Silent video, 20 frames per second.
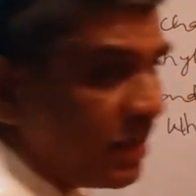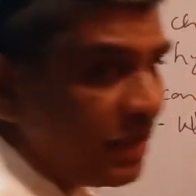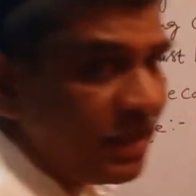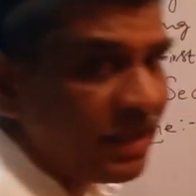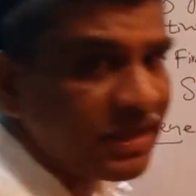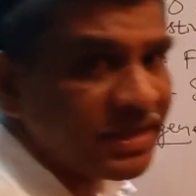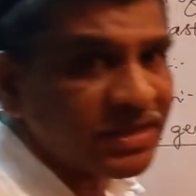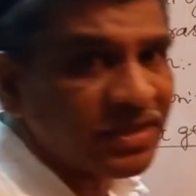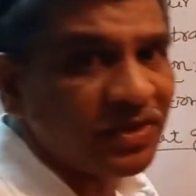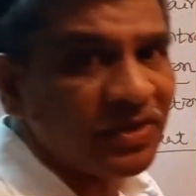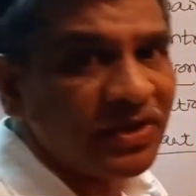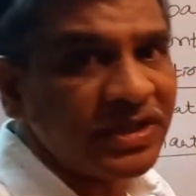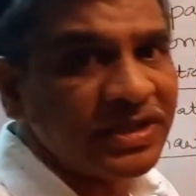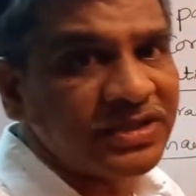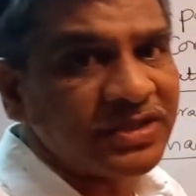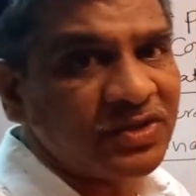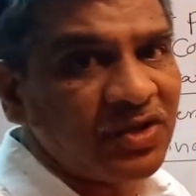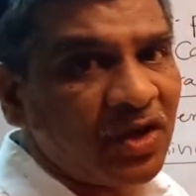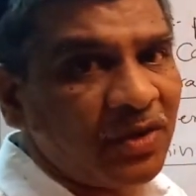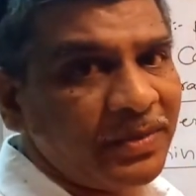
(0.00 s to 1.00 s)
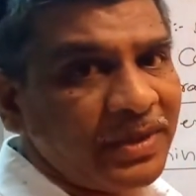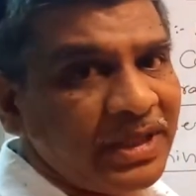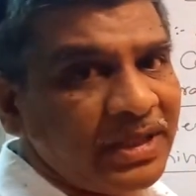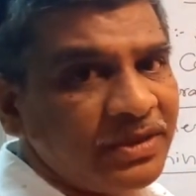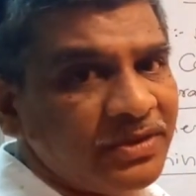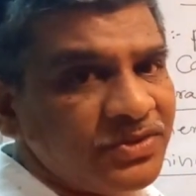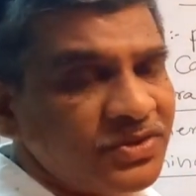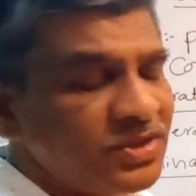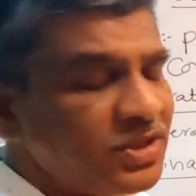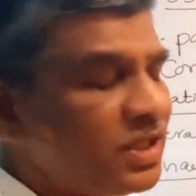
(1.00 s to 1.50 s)
T is called as a
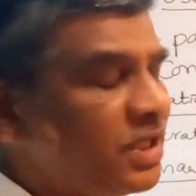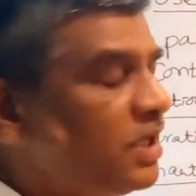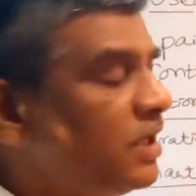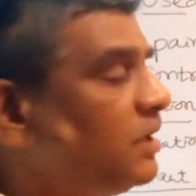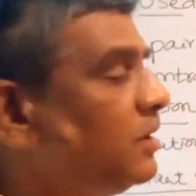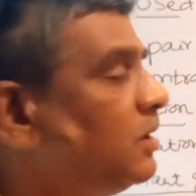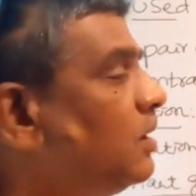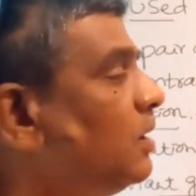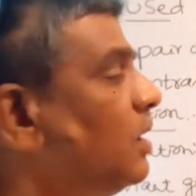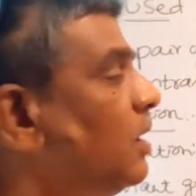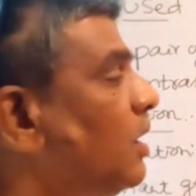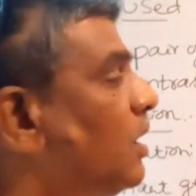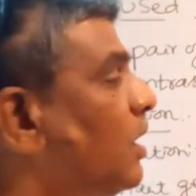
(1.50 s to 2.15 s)
dominant gene.